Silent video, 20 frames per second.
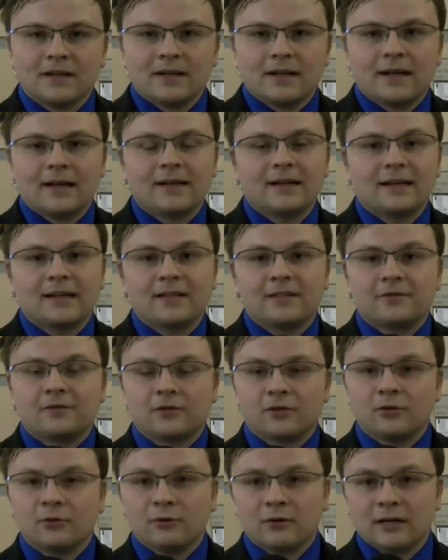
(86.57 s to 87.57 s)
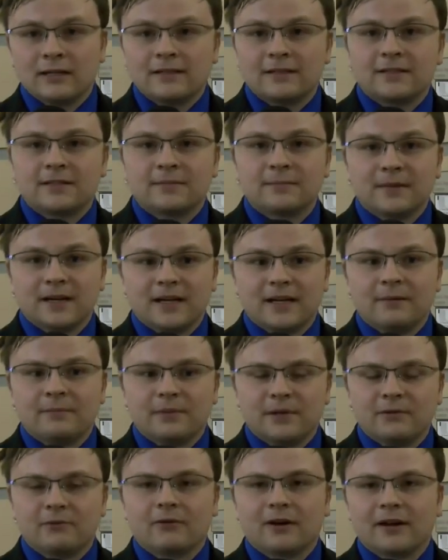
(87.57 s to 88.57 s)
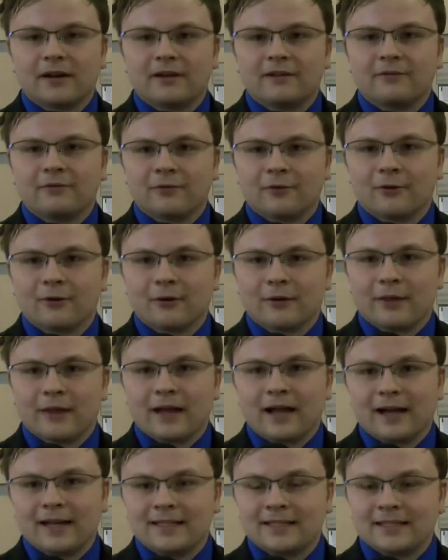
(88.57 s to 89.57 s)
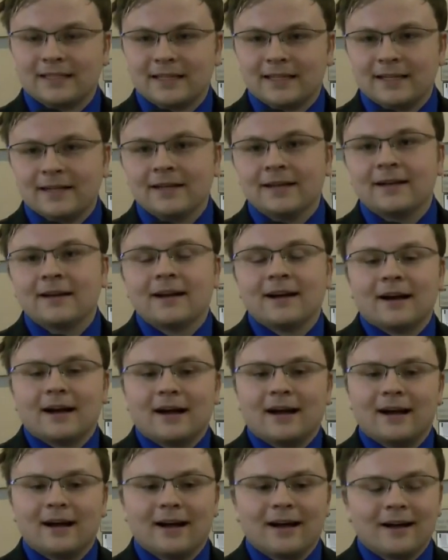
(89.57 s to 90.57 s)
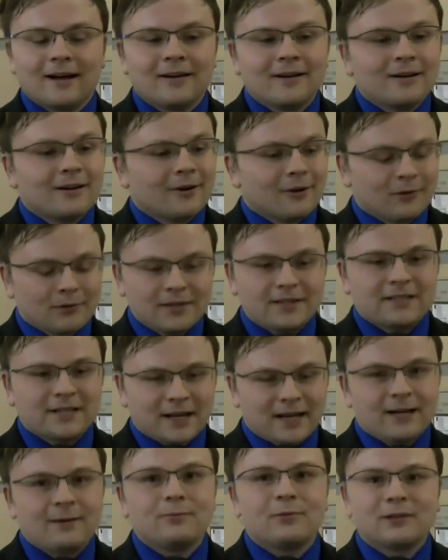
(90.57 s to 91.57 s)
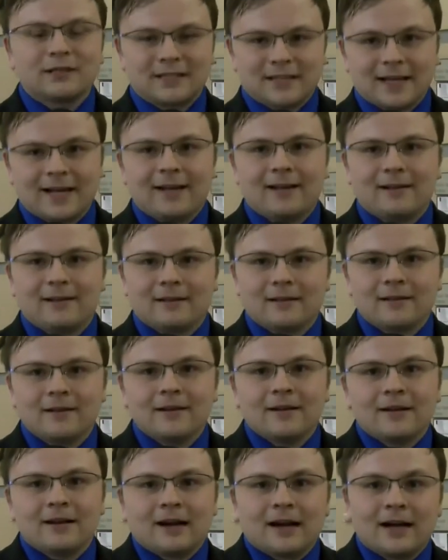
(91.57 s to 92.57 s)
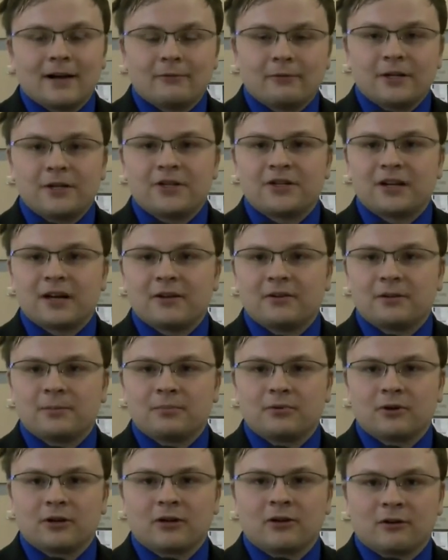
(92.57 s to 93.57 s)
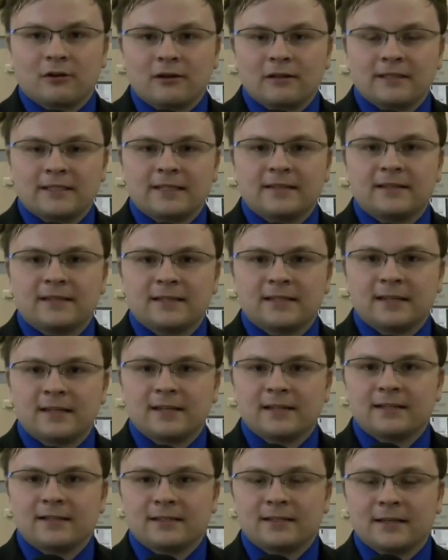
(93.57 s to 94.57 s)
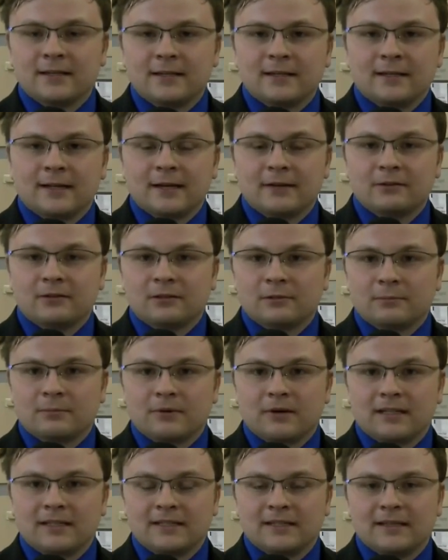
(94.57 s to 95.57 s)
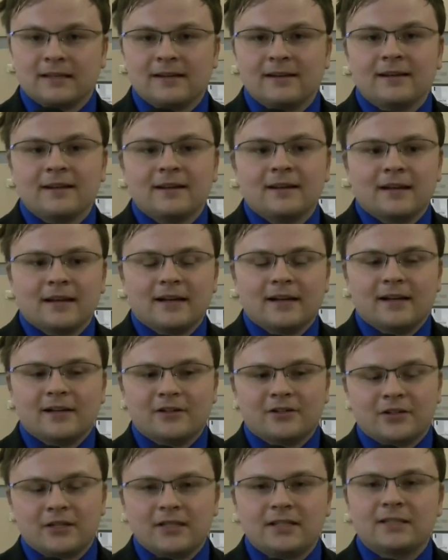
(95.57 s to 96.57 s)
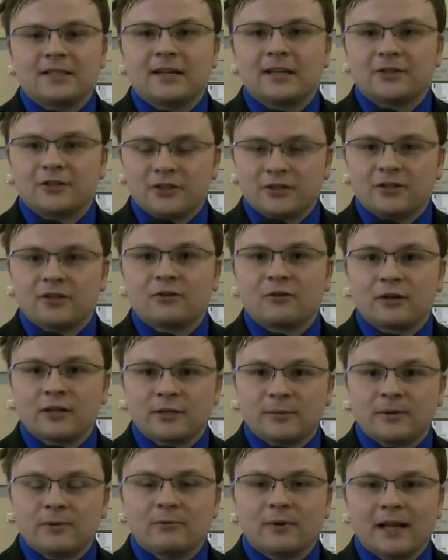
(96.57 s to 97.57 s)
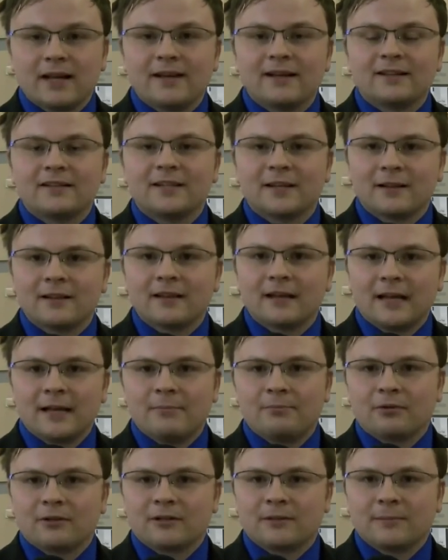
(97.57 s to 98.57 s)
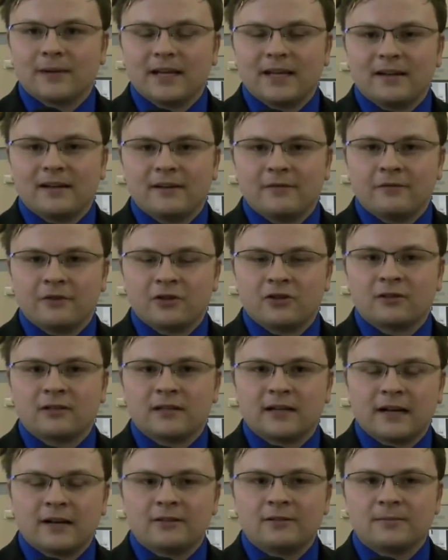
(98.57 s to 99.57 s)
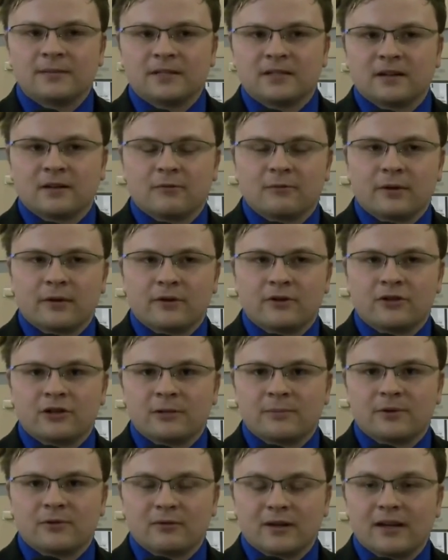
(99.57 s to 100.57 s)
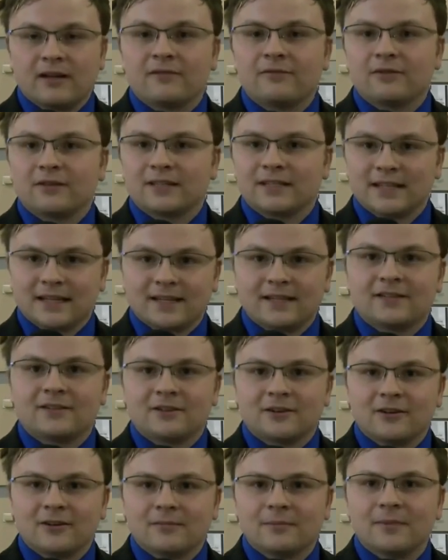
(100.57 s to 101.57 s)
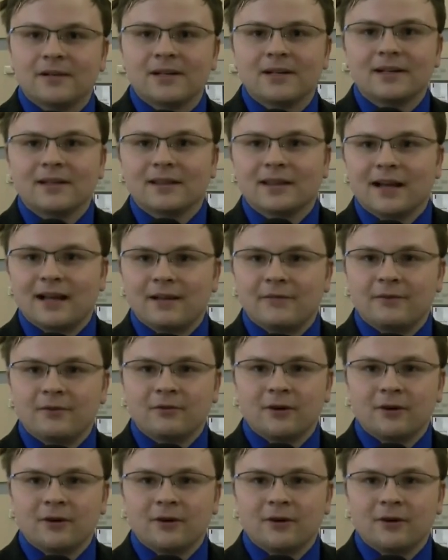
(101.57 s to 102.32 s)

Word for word: And as for who else might be running for that seat, uh, only time will tell. I reached out to Brooke Carlson, the sitting city council president, and she said she's going to be waiting until April to make any official announcements on whether she'll be running for a second term. Live in